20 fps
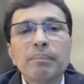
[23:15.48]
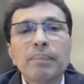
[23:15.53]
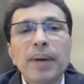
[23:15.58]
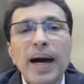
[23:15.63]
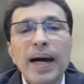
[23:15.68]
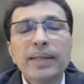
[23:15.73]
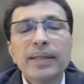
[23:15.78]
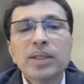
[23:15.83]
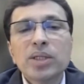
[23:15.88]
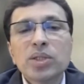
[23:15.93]

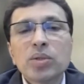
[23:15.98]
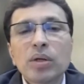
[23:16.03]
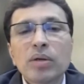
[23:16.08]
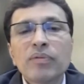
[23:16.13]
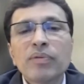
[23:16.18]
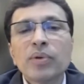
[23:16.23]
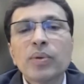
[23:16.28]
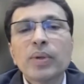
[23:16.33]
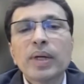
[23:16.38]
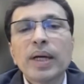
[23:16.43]
buy this stock
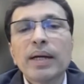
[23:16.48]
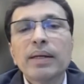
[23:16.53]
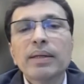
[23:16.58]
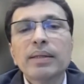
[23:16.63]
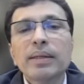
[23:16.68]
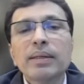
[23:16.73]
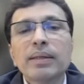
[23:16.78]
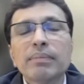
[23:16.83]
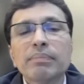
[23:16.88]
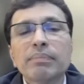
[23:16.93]
if you look
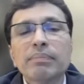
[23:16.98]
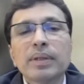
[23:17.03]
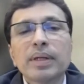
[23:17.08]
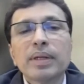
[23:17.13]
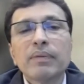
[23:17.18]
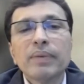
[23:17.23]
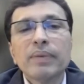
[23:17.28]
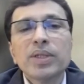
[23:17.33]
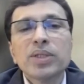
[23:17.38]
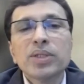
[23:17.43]
at the
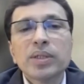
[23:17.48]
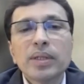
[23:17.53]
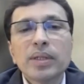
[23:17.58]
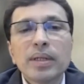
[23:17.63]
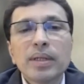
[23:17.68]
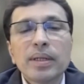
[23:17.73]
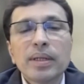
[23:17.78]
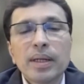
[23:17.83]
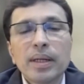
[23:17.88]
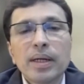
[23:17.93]

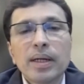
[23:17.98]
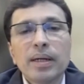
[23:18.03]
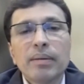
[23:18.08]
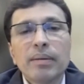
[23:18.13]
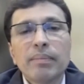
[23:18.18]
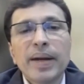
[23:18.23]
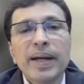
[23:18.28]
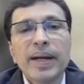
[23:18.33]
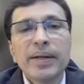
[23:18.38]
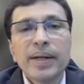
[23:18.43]
conventional
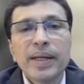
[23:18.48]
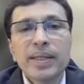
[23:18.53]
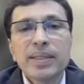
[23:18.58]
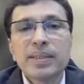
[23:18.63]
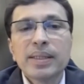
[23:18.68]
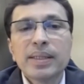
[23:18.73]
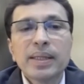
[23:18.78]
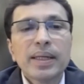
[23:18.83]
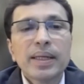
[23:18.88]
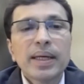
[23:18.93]
metrics,